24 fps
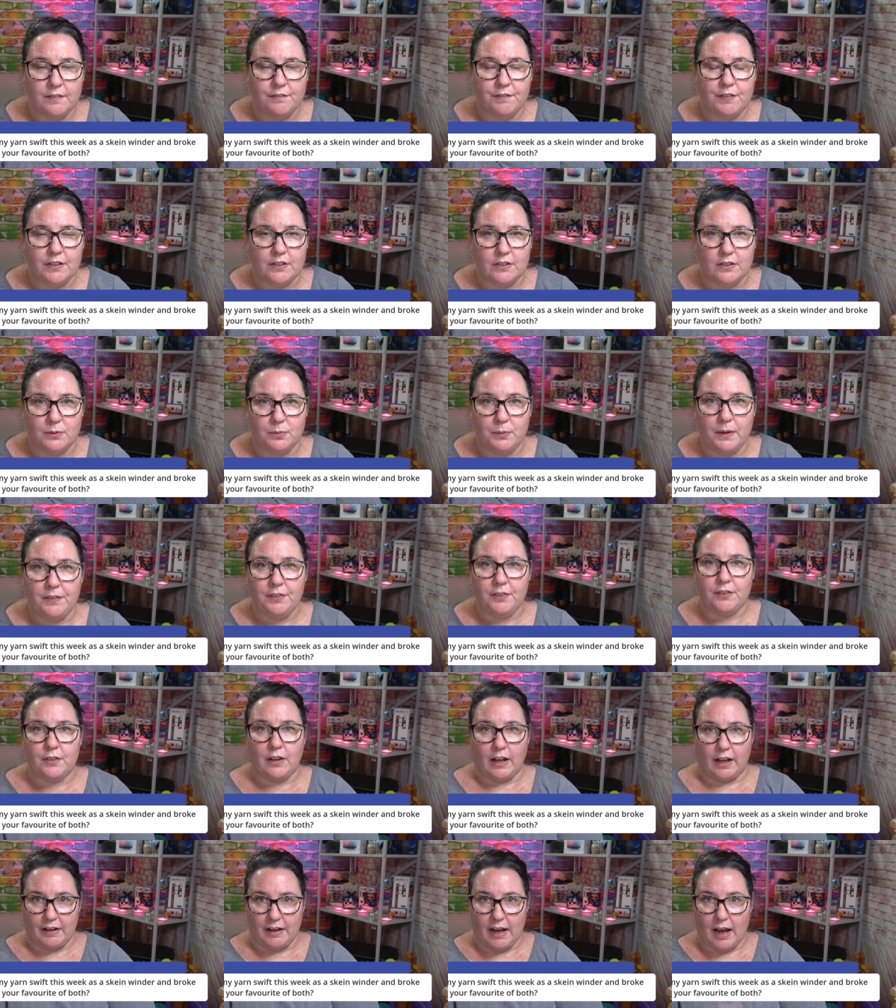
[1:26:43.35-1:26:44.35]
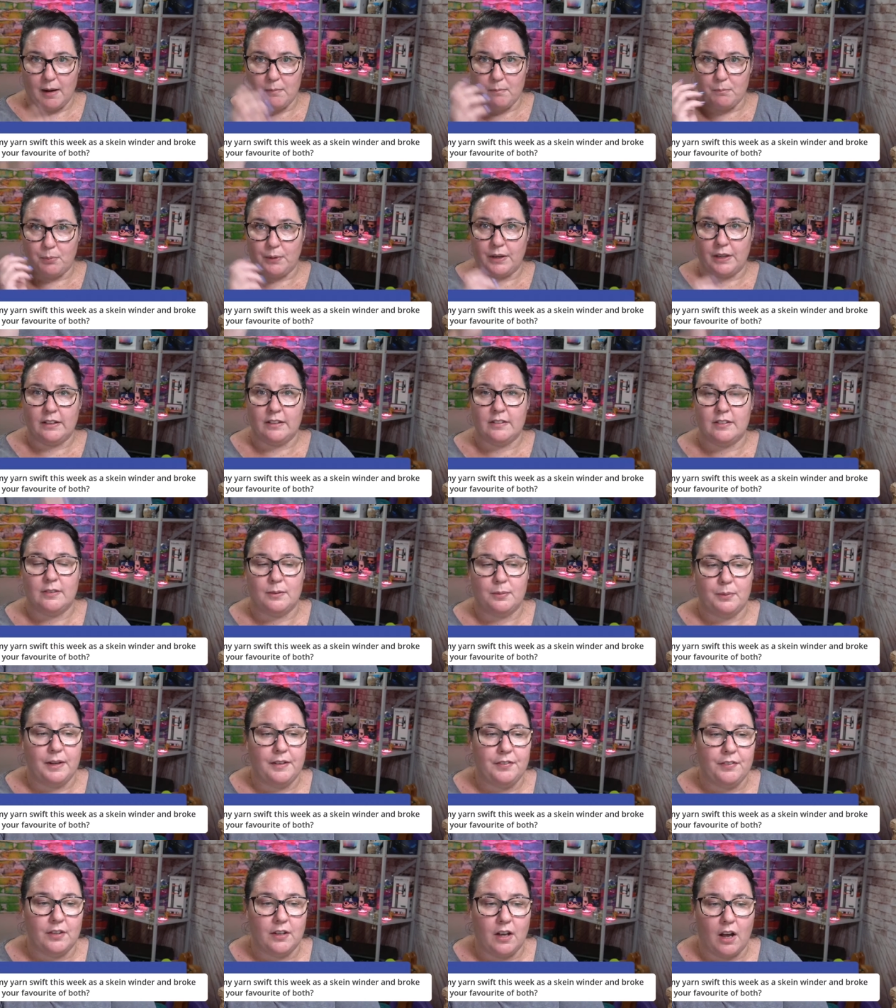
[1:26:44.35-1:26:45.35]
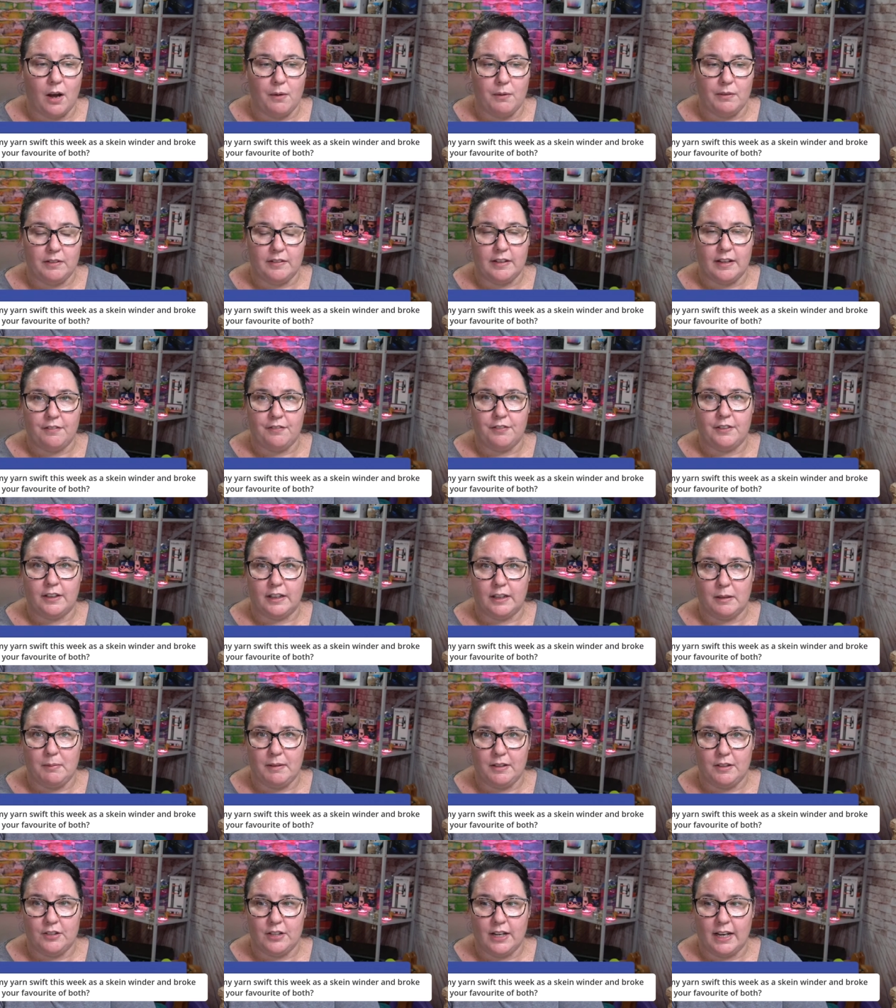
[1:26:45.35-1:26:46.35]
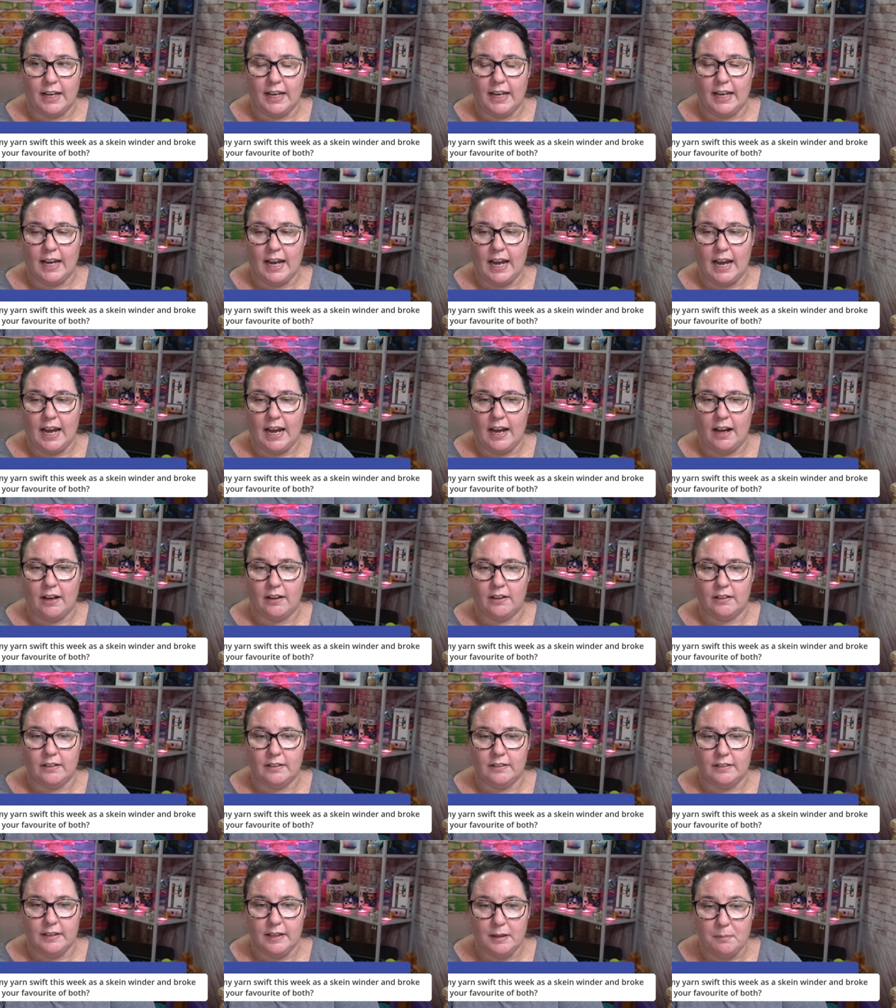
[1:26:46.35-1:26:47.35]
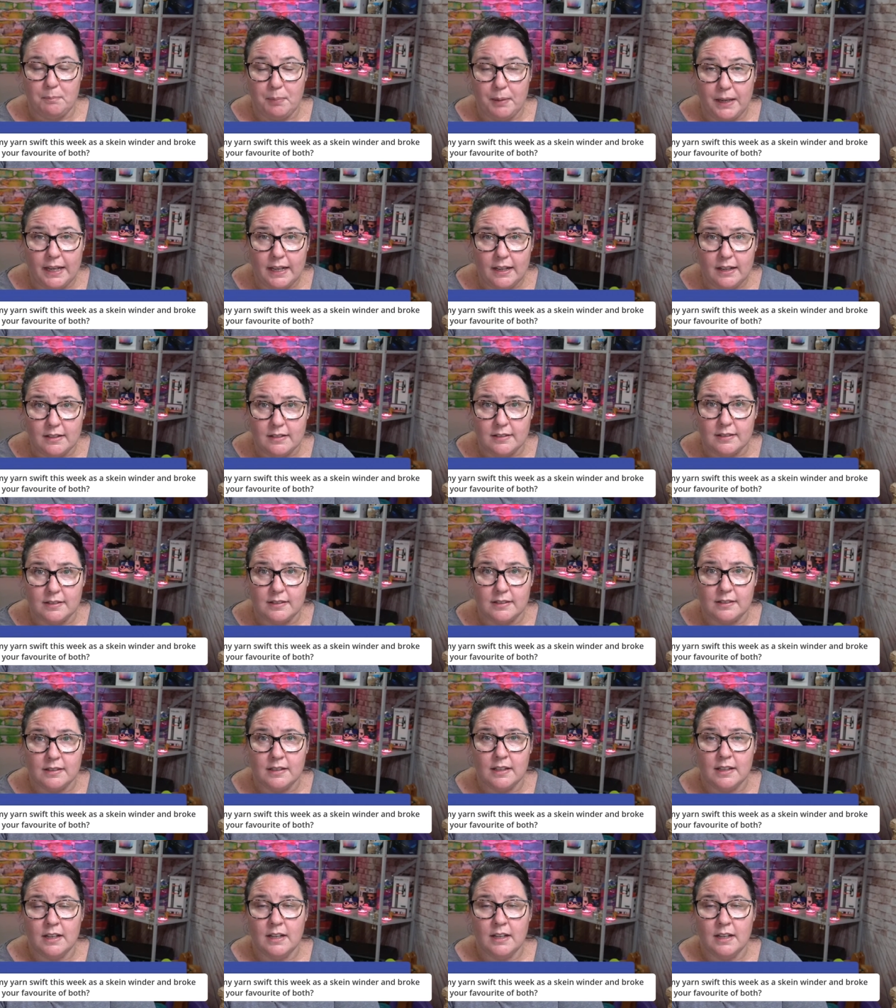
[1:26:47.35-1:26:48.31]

The Swifts, like umbrella Swifts, I would definitely be checking out Knit Picks.